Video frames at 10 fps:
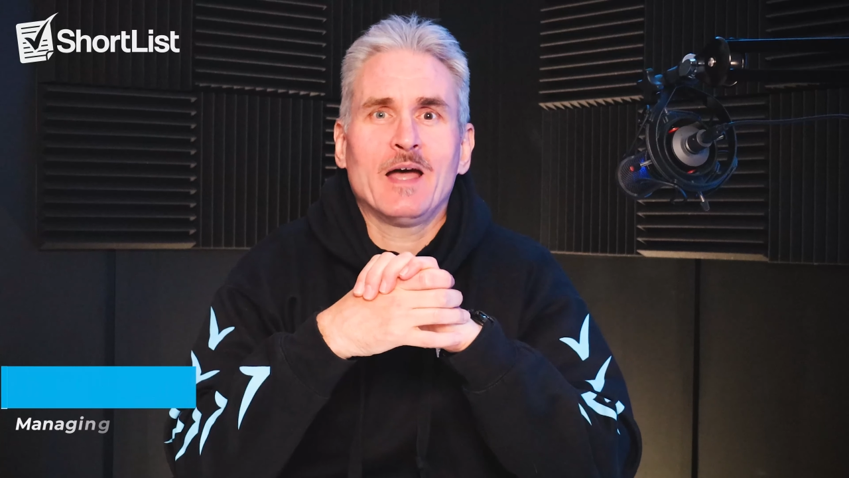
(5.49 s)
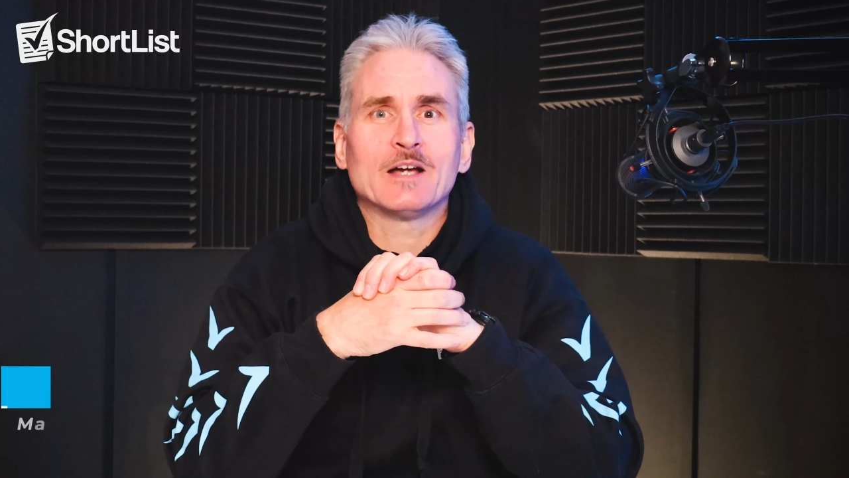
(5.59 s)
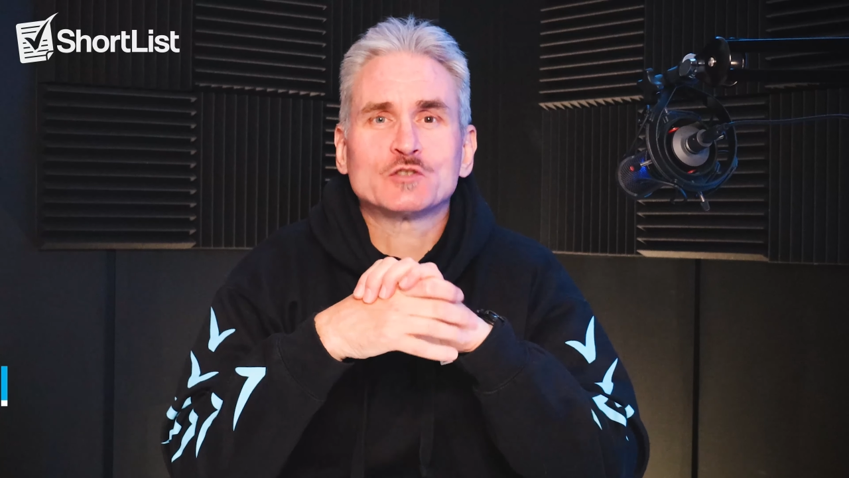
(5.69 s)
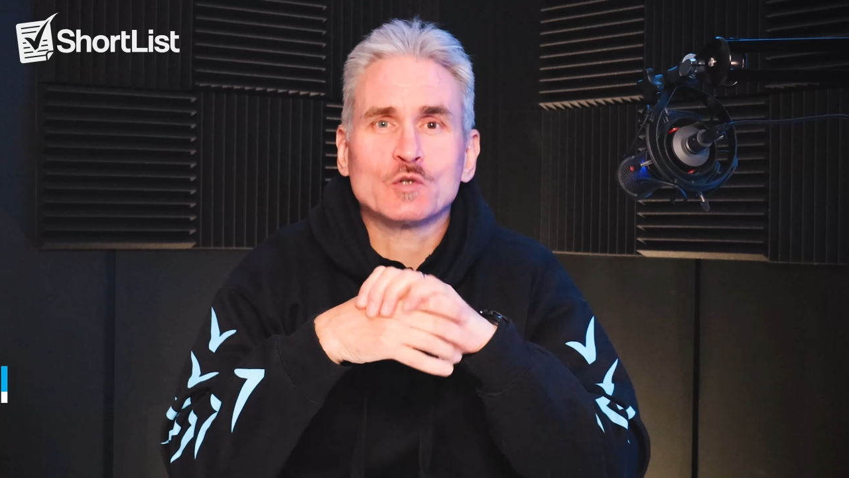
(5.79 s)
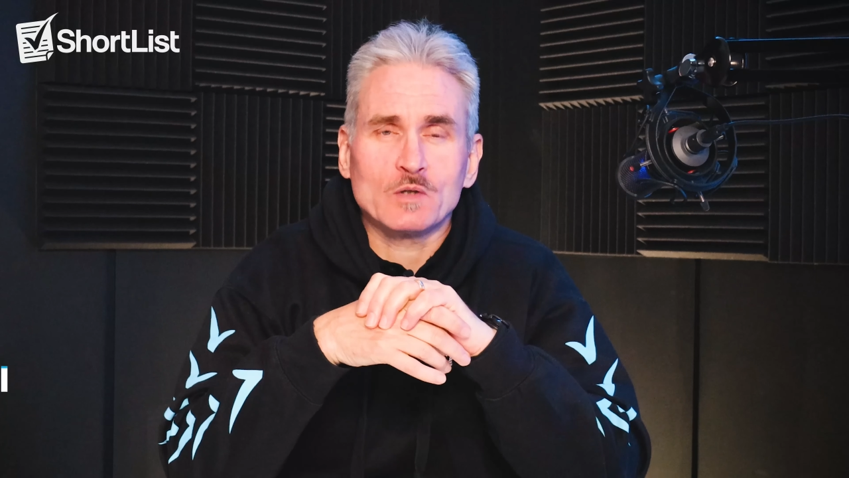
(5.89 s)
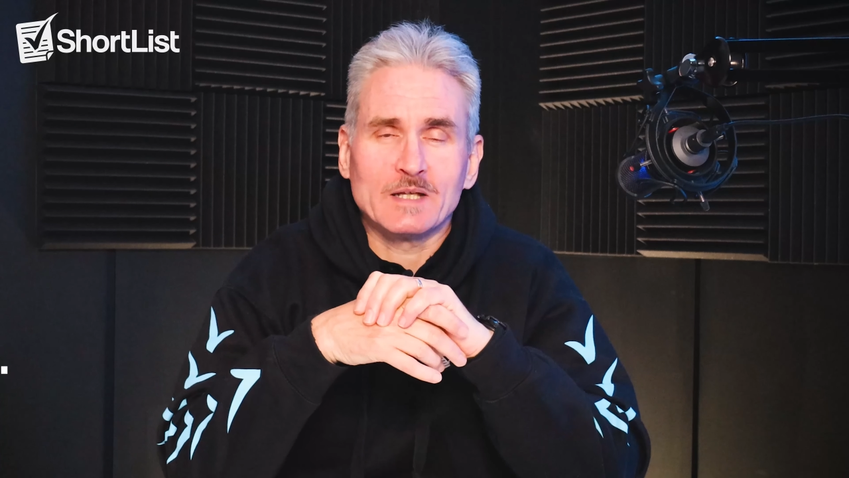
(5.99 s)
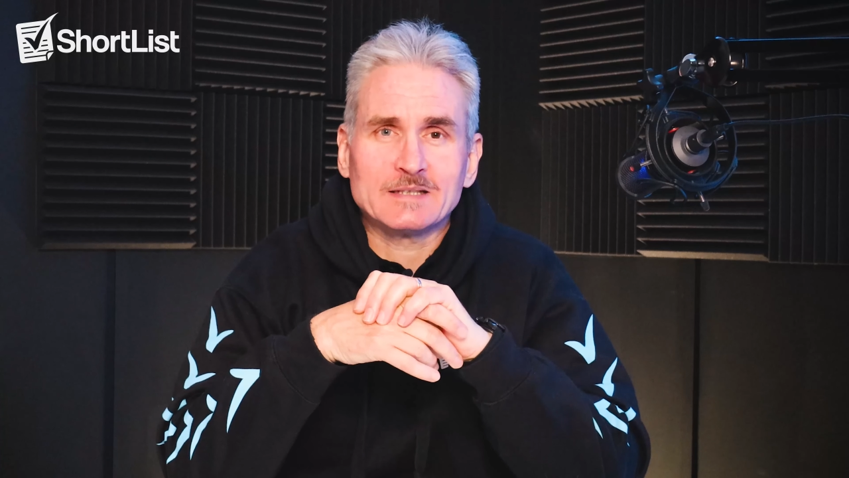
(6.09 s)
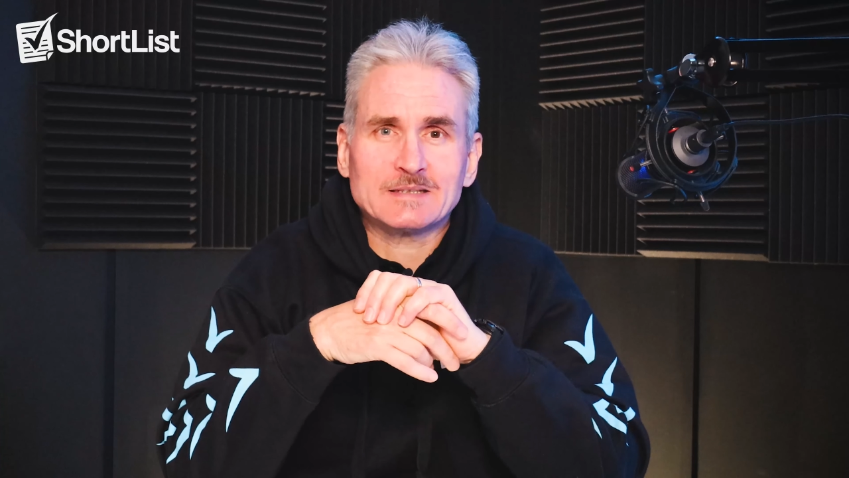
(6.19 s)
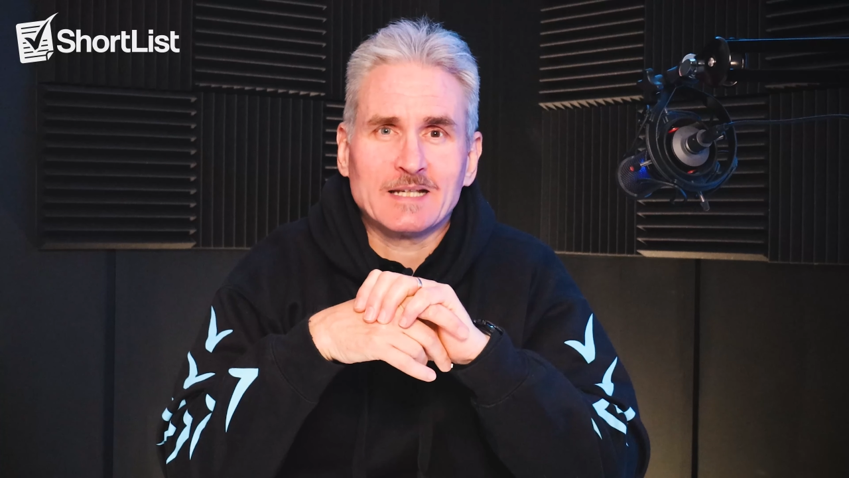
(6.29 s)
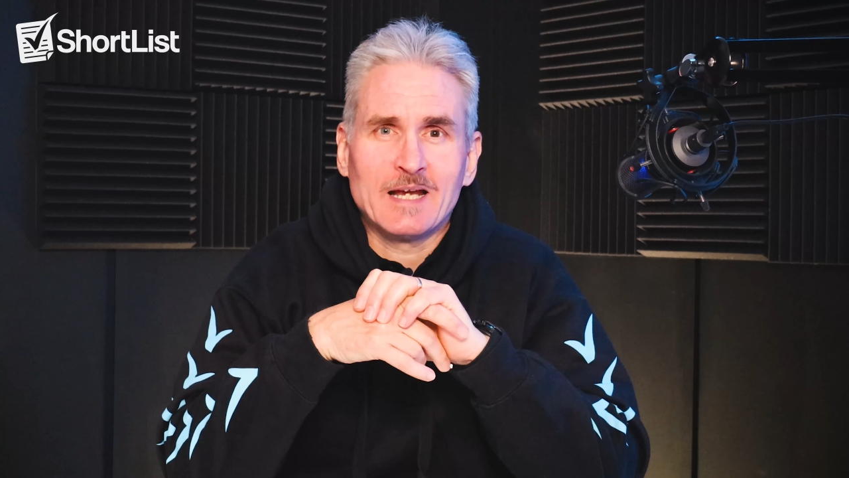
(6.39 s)
At
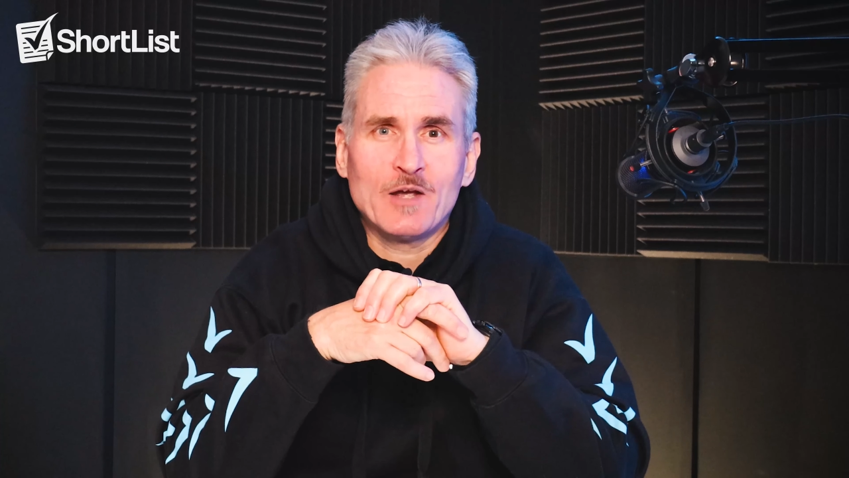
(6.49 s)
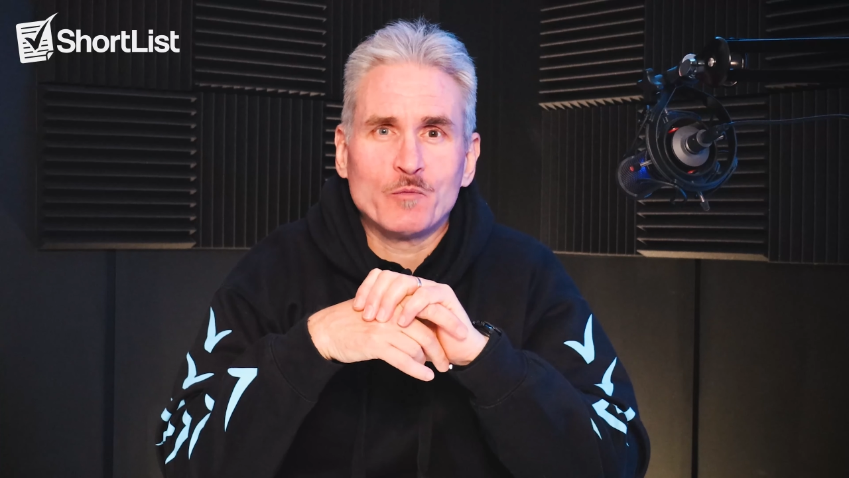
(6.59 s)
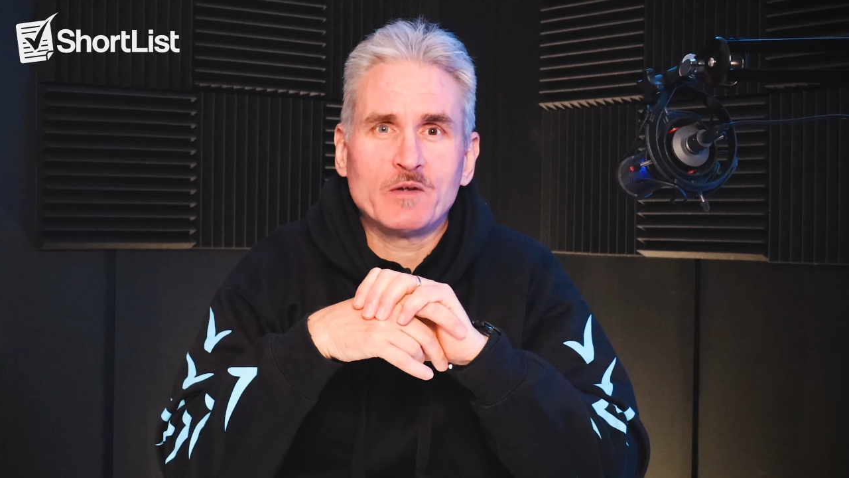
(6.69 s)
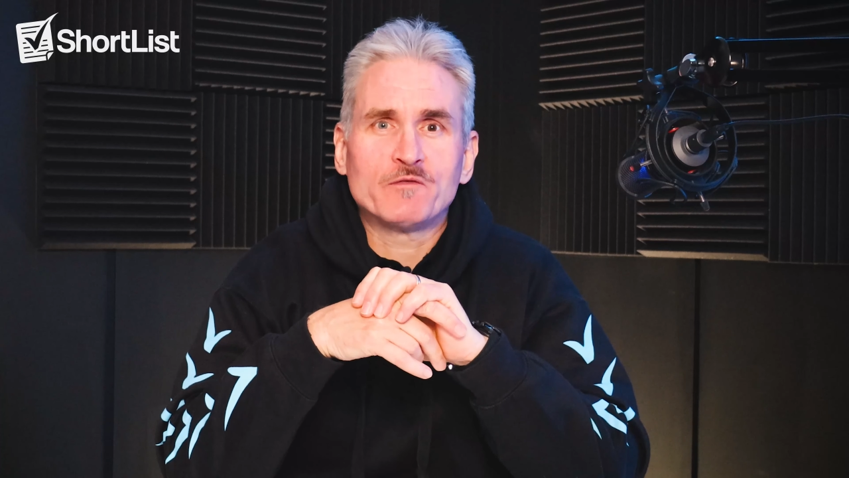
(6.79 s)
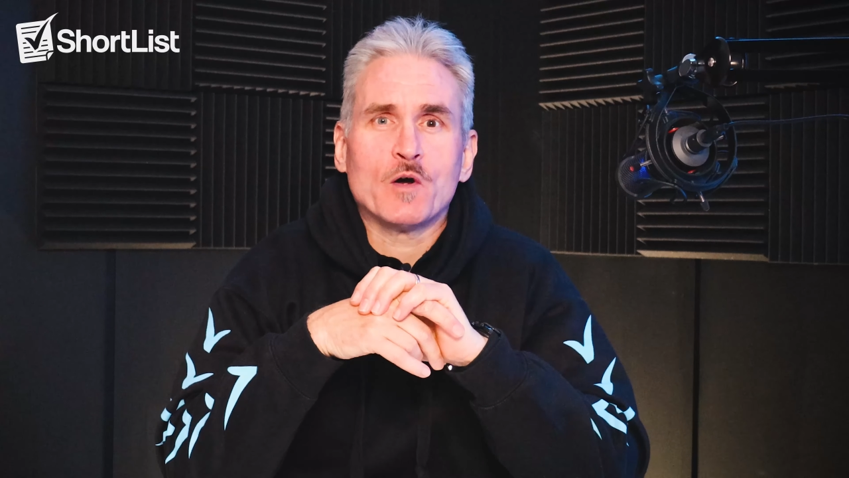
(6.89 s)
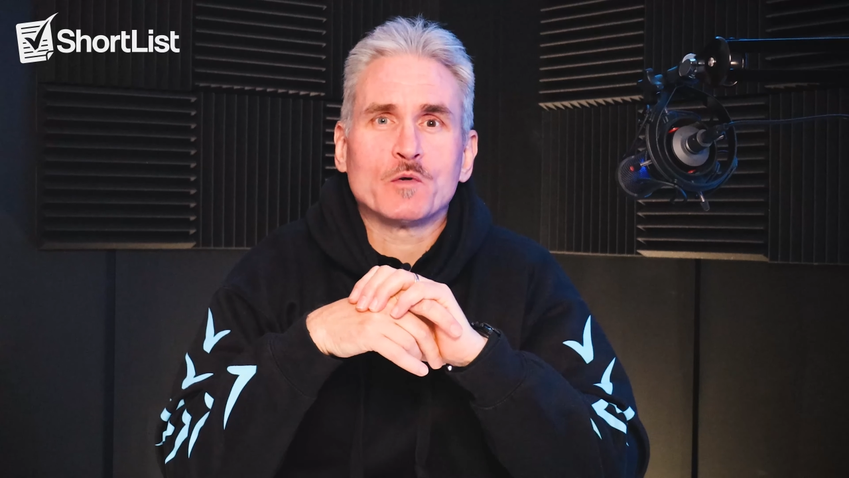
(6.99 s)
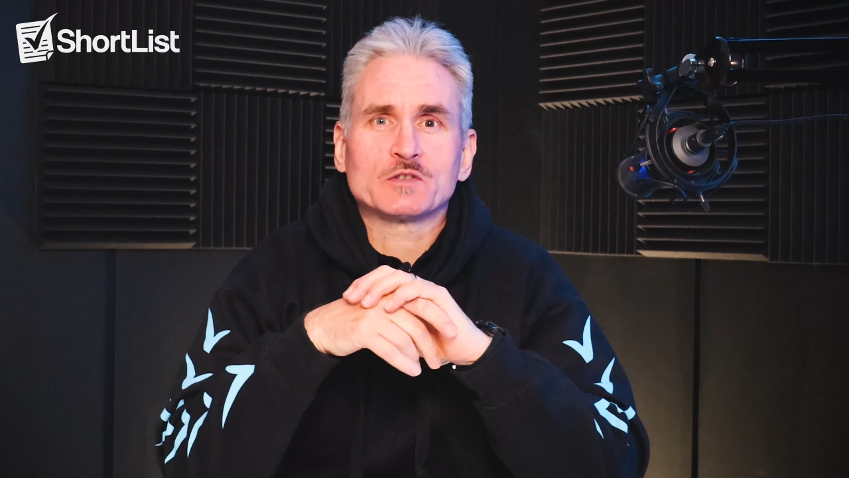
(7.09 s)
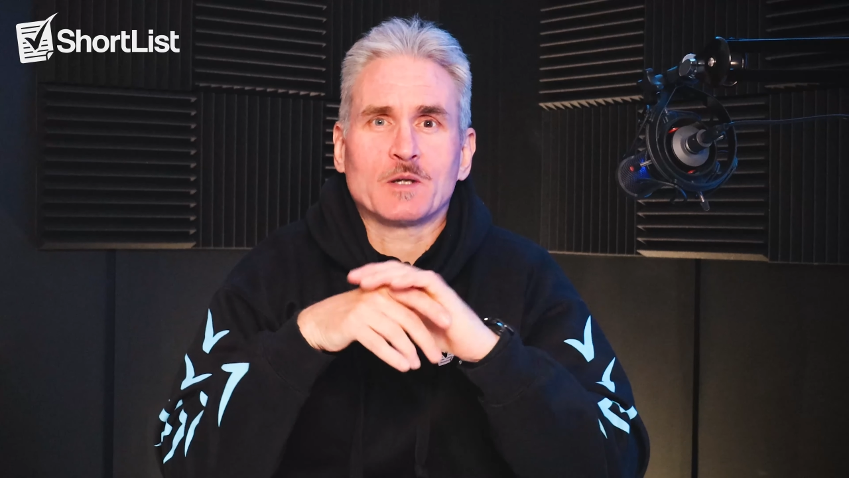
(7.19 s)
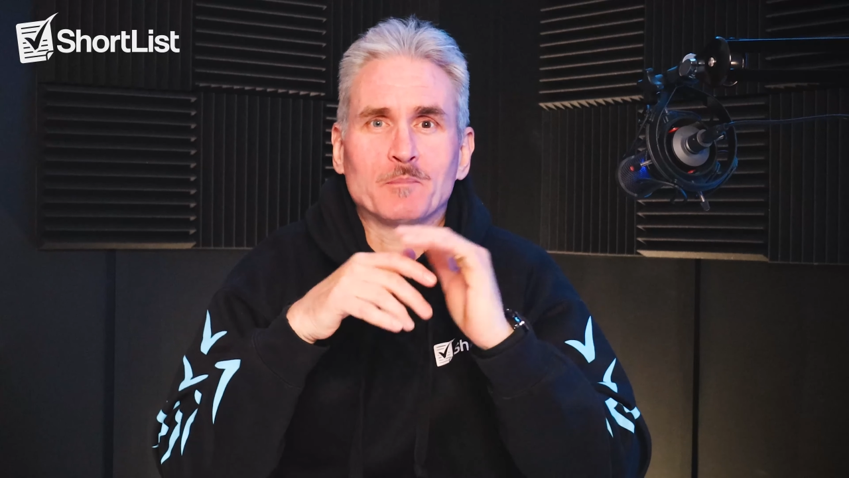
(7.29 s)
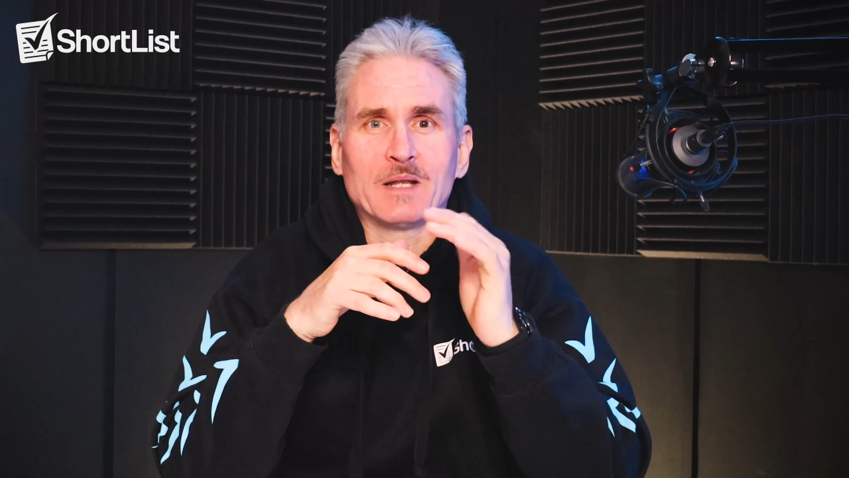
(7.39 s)
Shortlist, we focus on